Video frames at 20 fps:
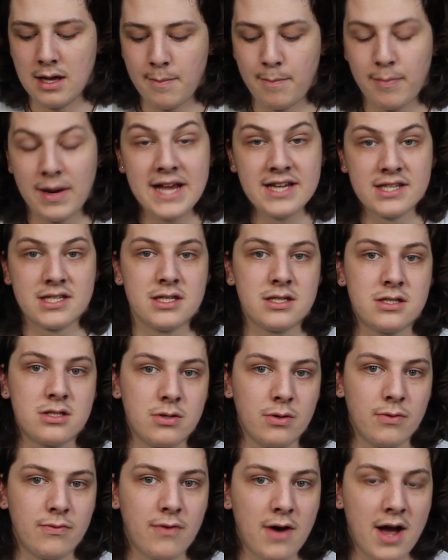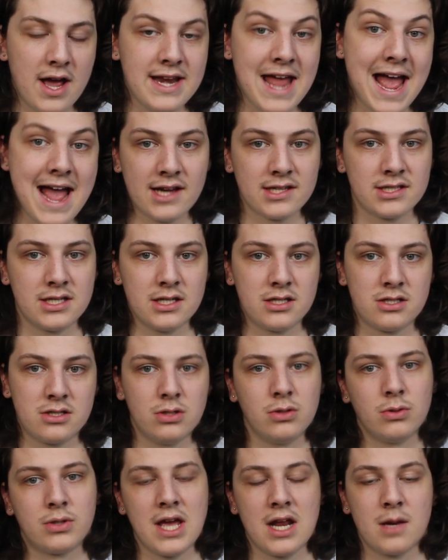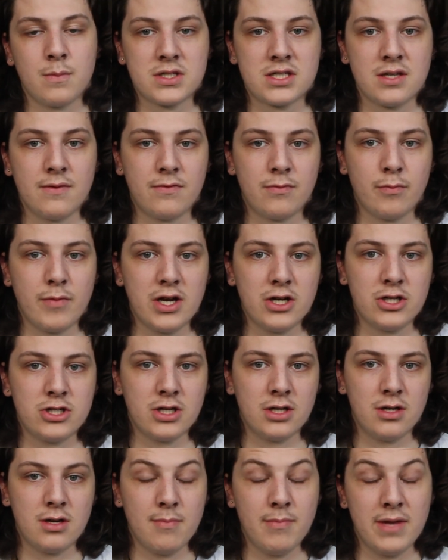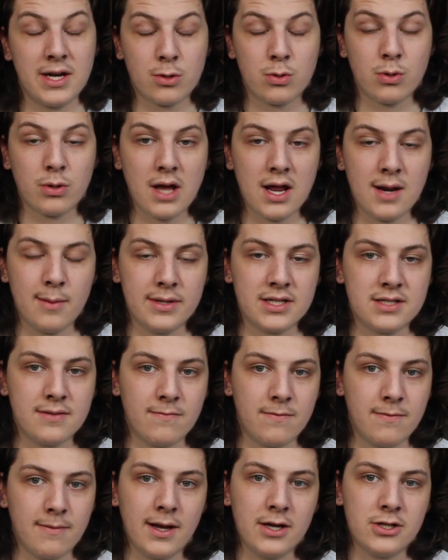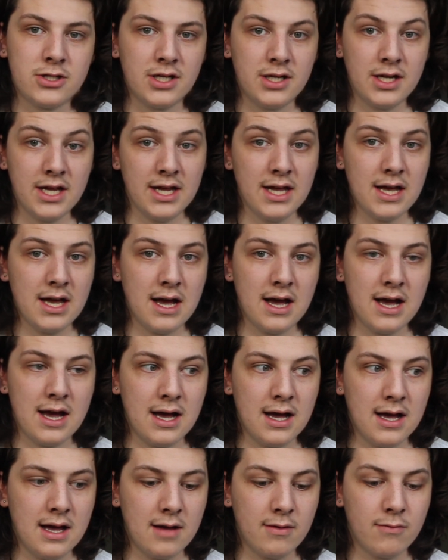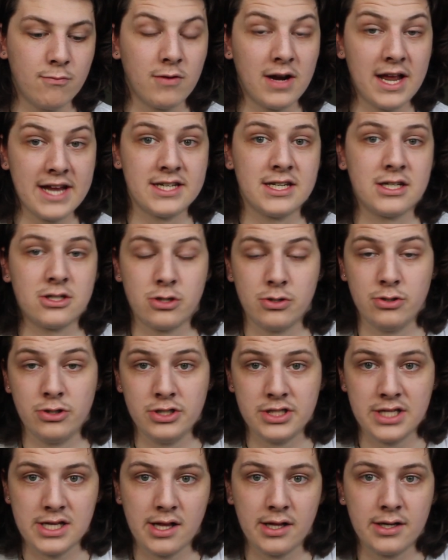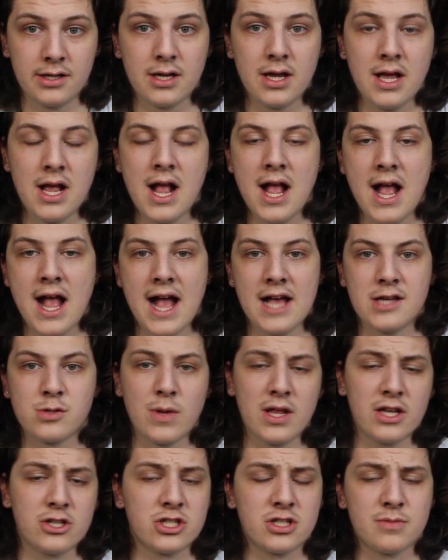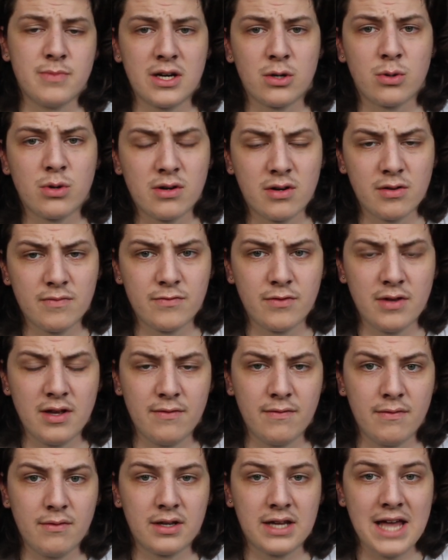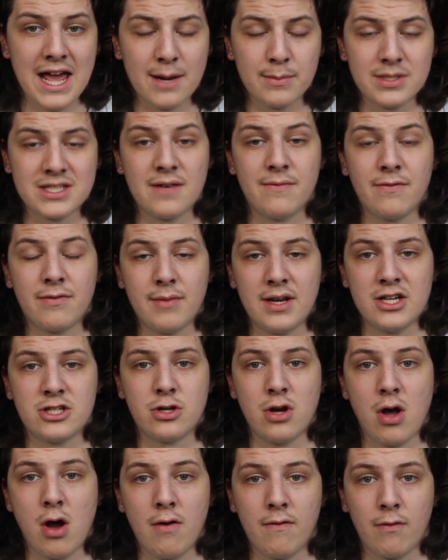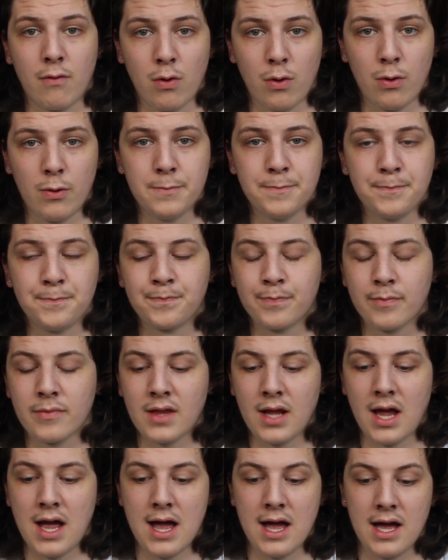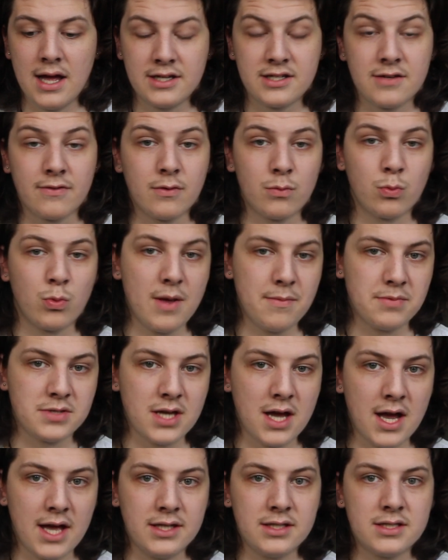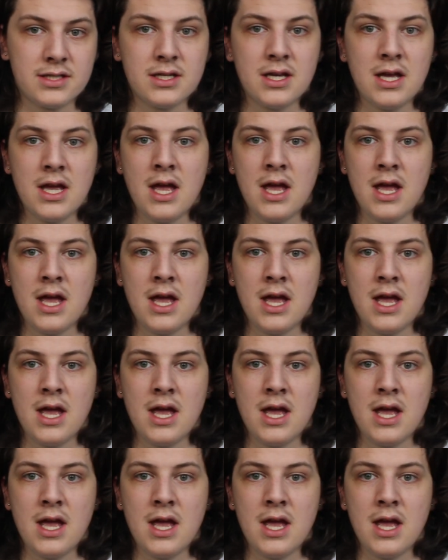places to find access to cannabis information, medical cannabis information relating to New Zealand, as well as just medical cannabis information overall, different websites,